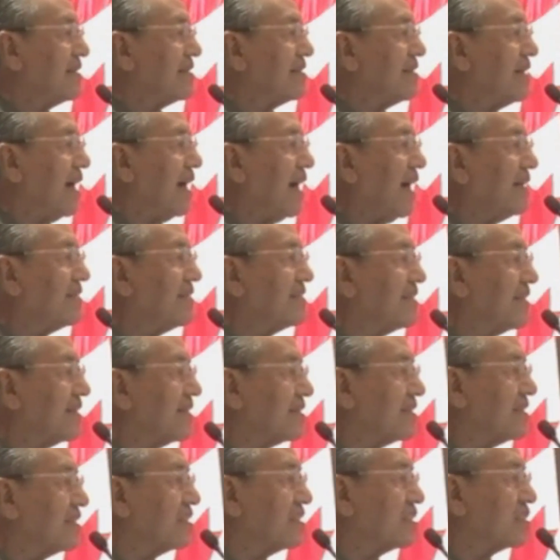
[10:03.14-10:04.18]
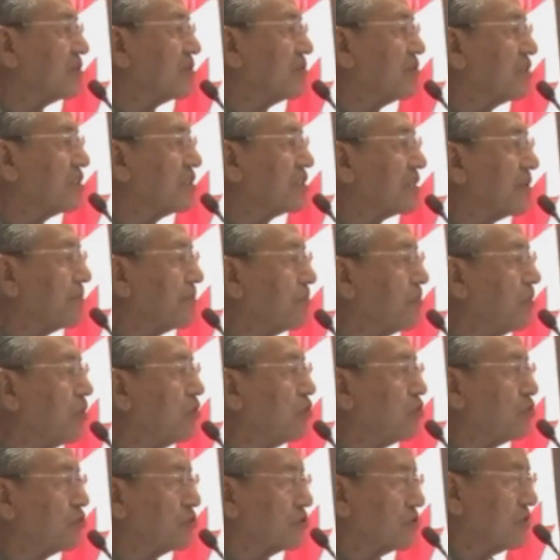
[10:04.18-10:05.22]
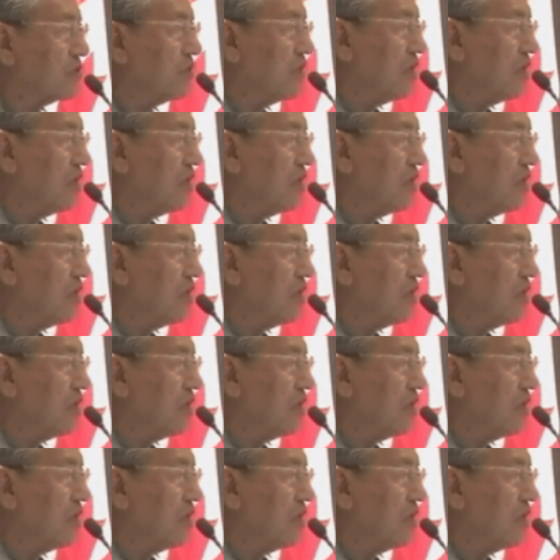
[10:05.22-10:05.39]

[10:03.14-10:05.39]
the hijackers were supposed